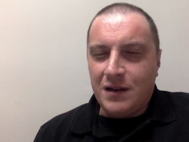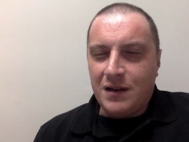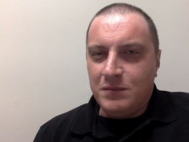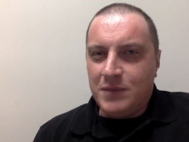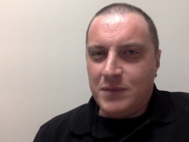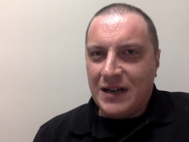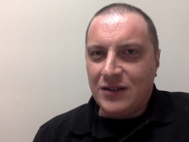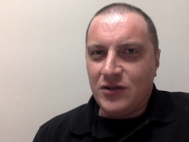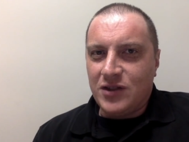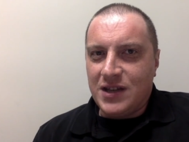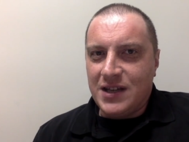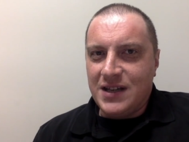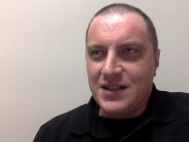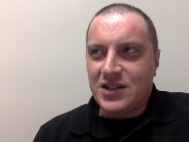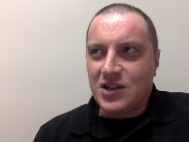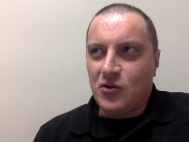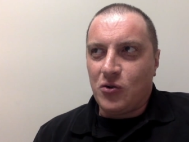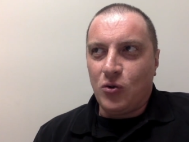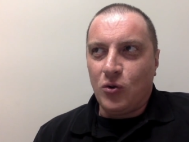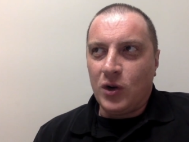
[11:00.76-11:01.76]
about this
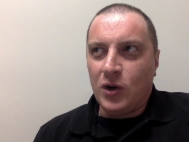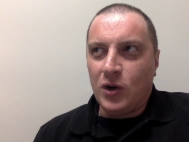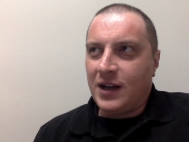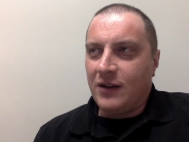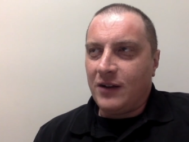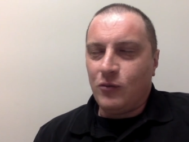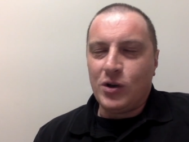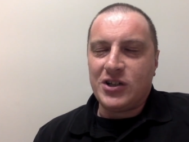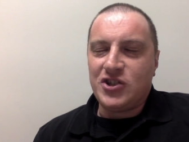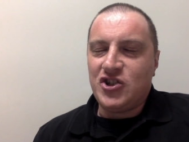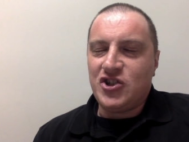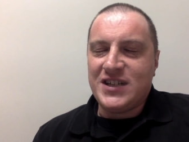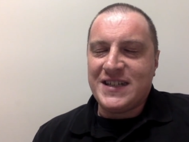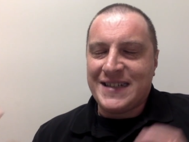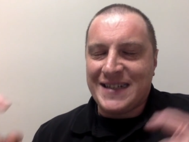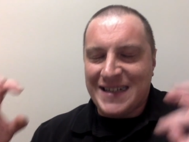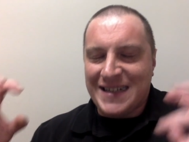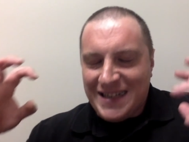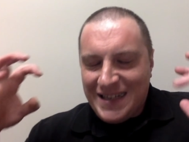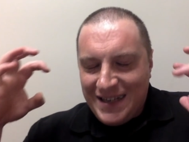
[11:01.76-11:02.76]
coin, and what
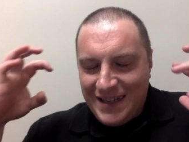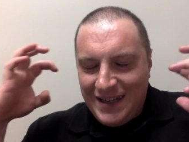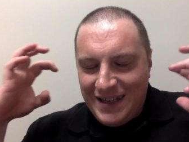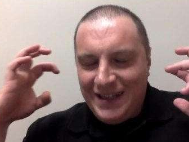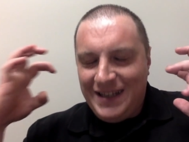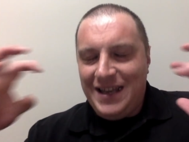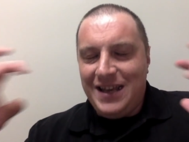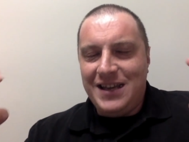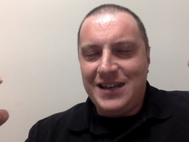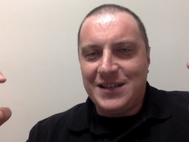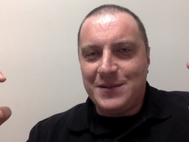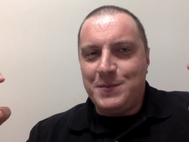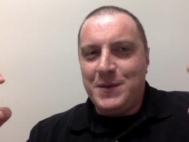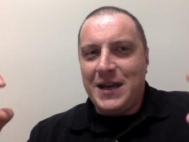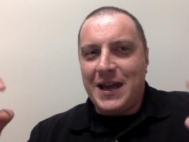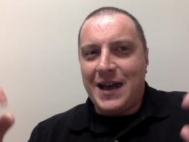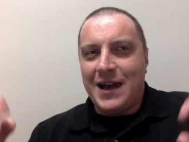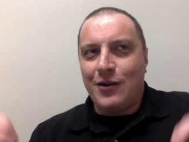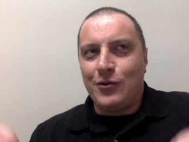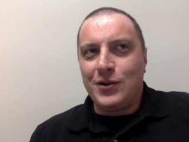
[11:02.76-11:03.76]
just geeks
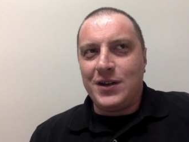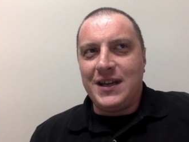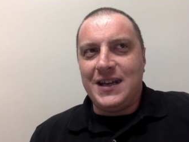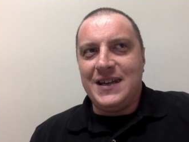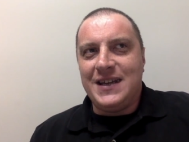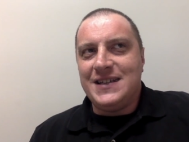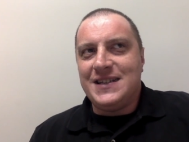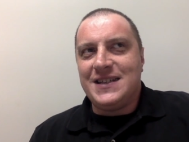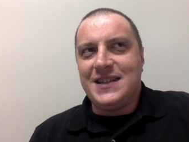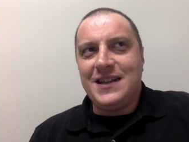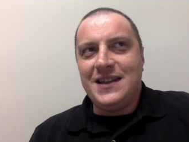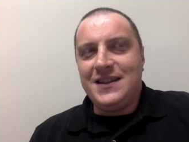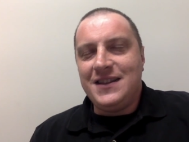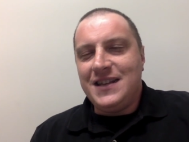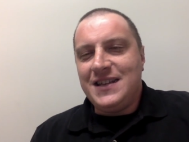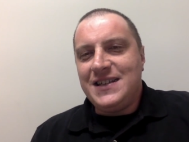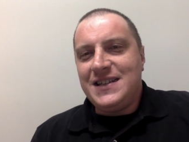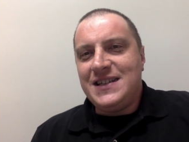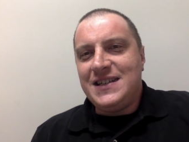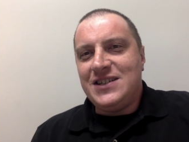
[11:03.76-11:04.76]
me out, is that
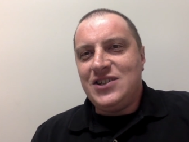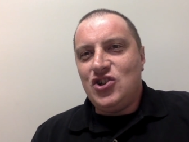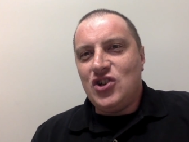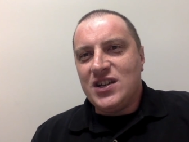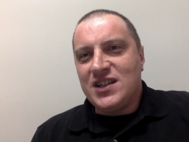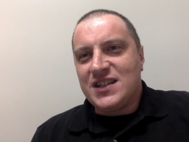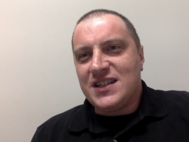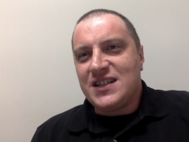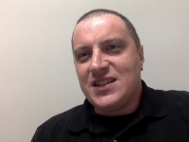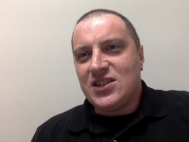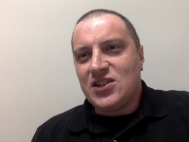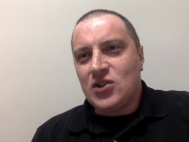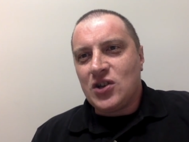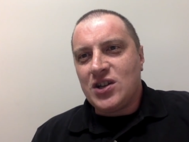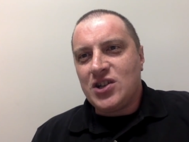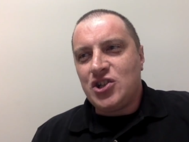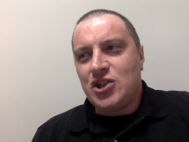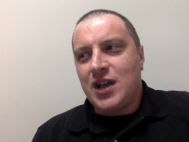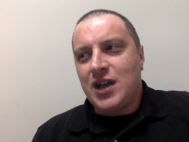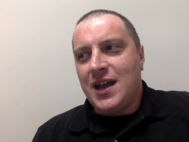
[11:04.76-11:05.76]
this is just
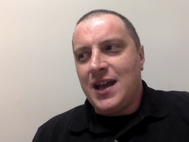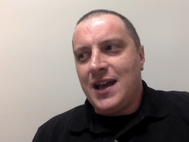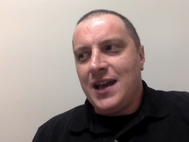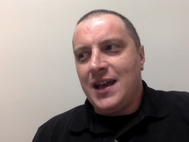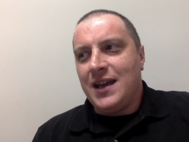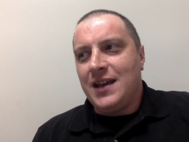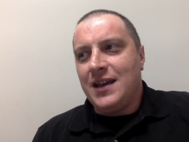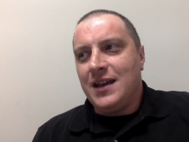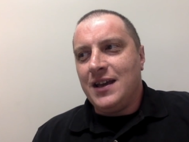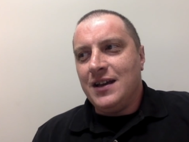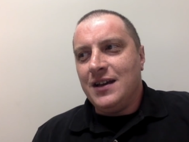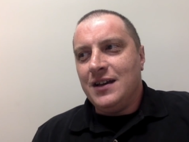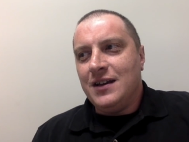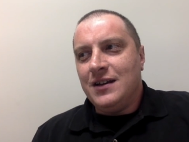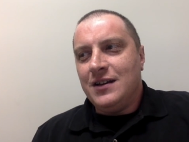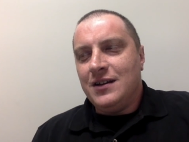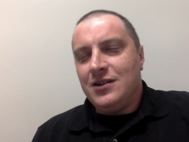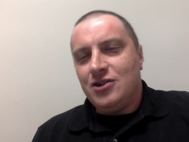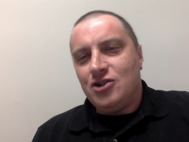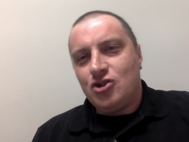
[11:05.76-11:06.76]
such a
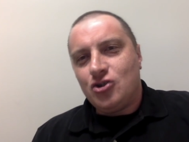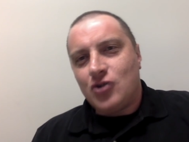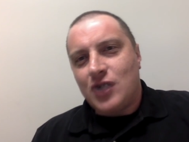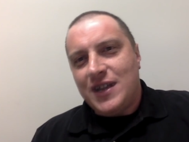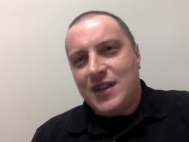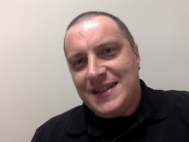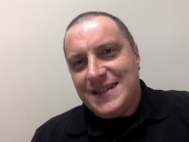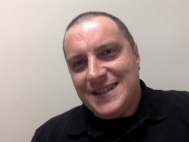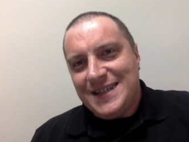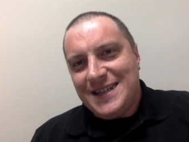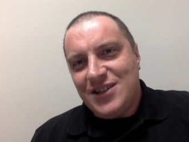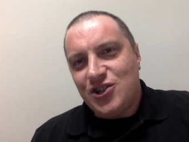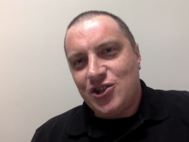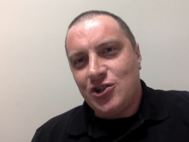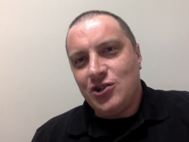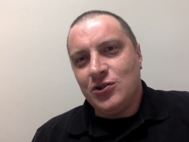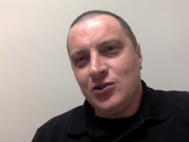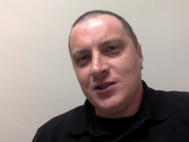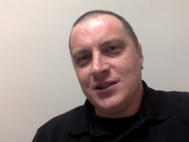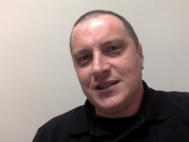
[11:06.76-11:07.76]

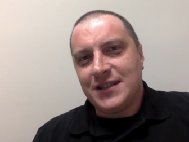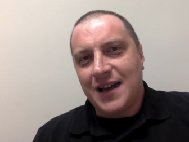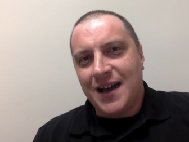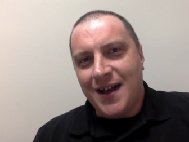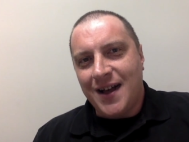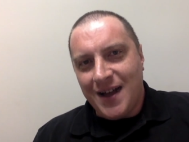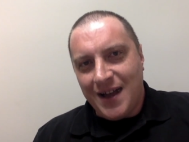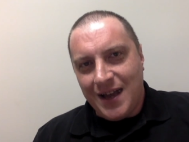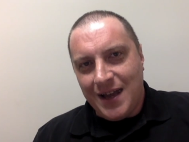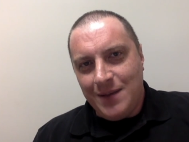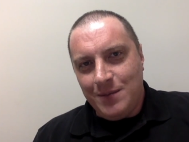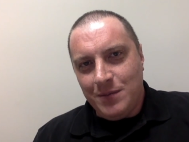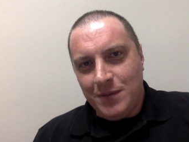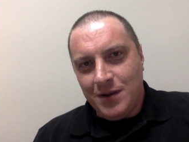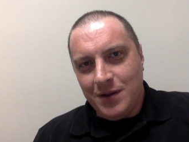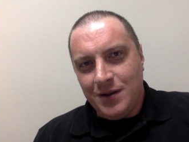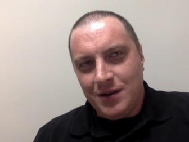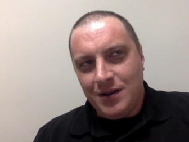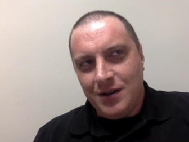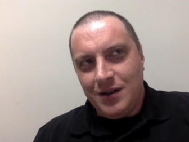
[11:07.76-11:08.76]
transitional
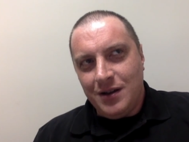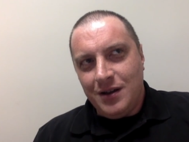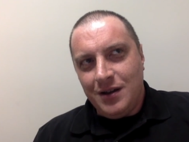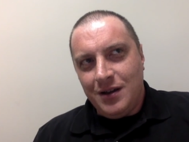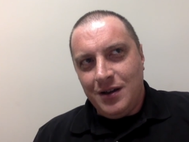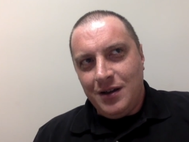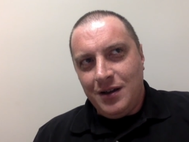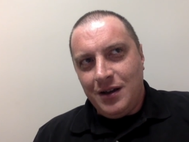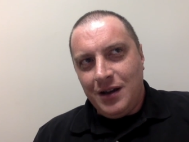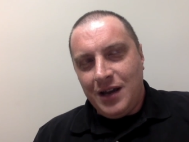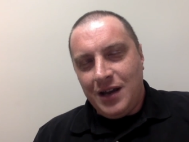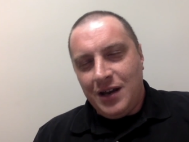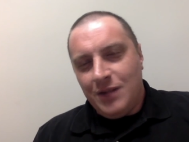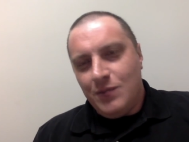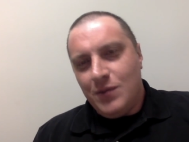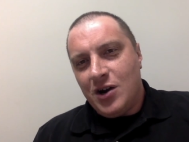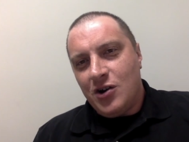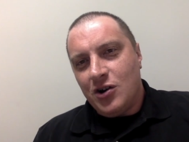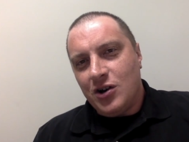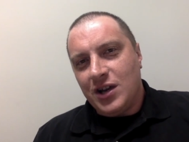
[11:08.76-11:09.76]
time in
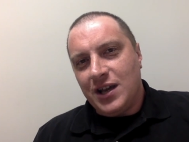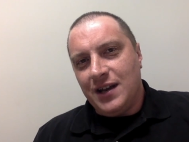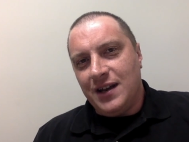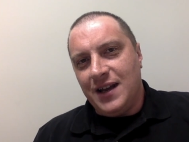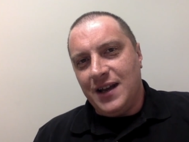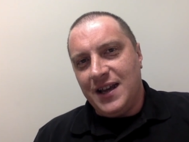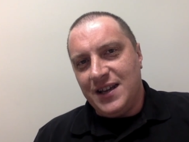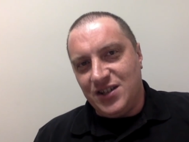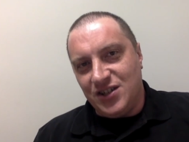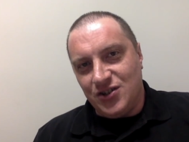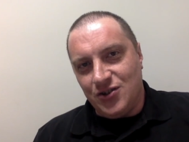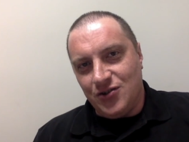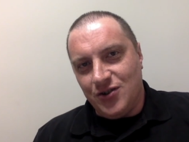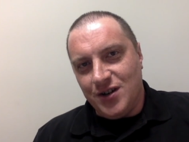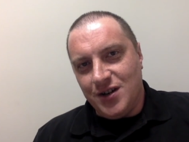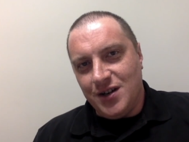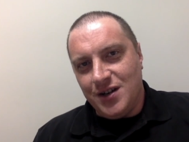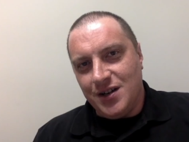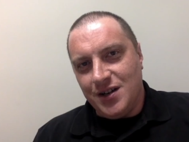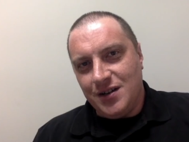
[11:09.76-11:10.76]
American
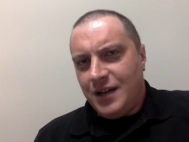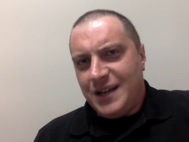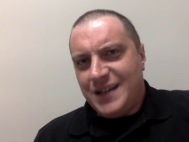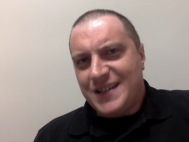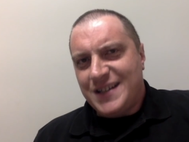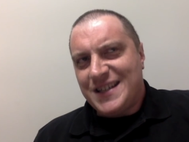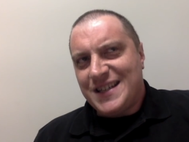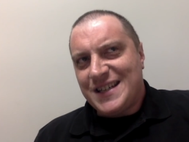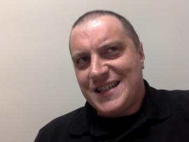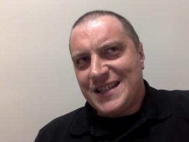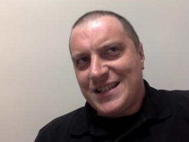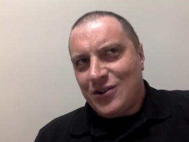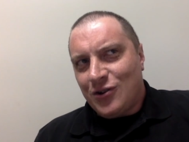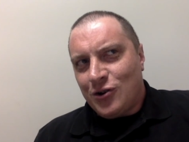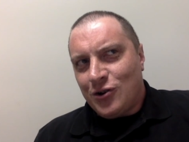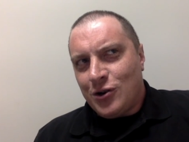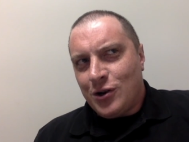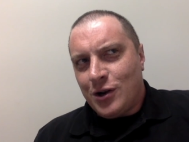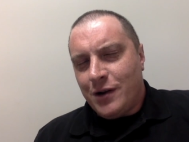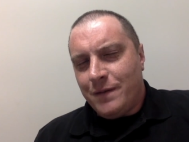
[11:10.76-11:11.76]
history. It's the
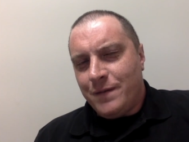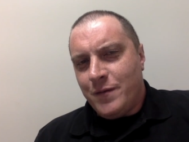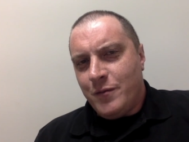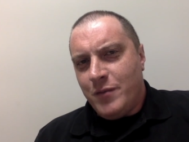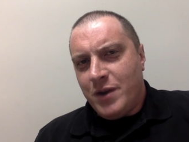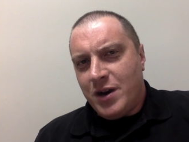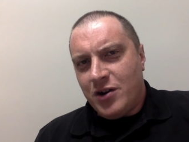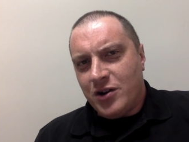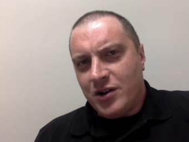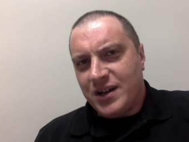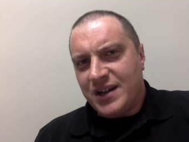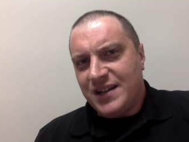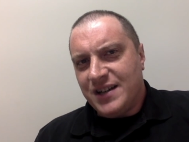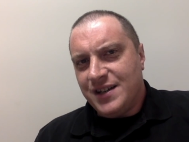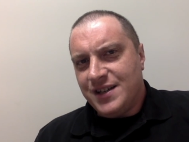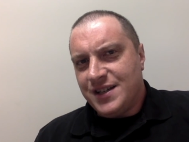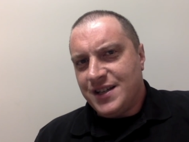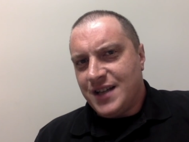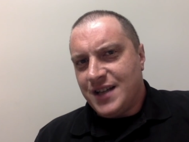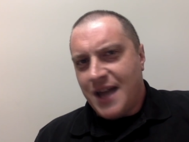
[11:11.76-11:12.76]
start of
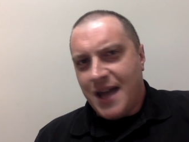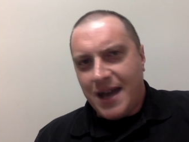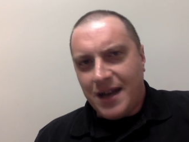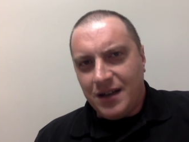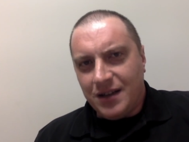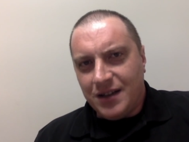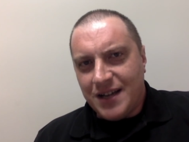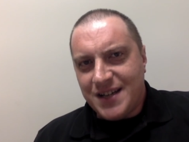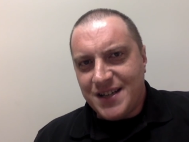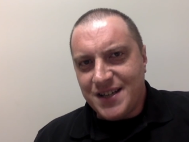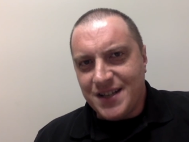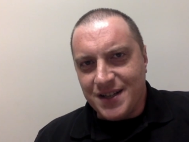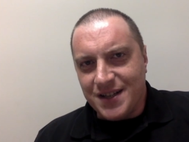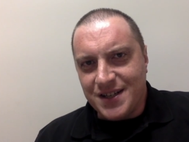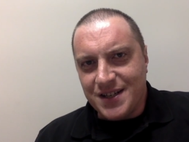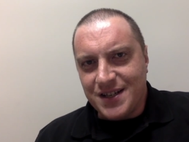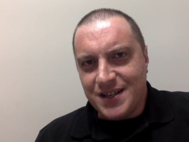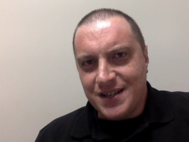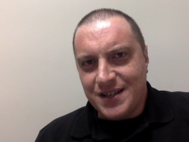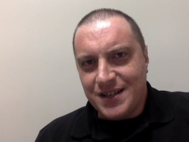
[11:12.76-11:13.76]
America's adolescence.